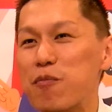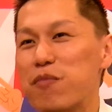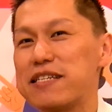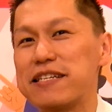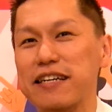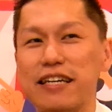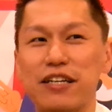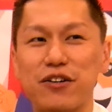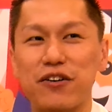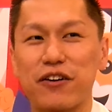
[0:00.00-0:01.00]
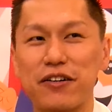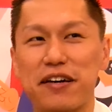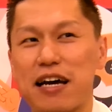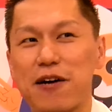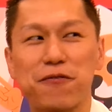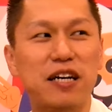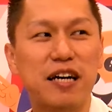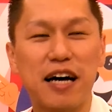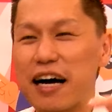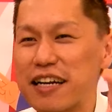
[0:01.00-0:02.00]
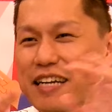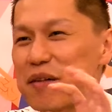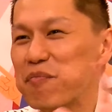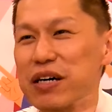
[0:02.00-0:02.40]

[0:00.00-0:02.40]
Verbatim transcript: basically you're going to have a number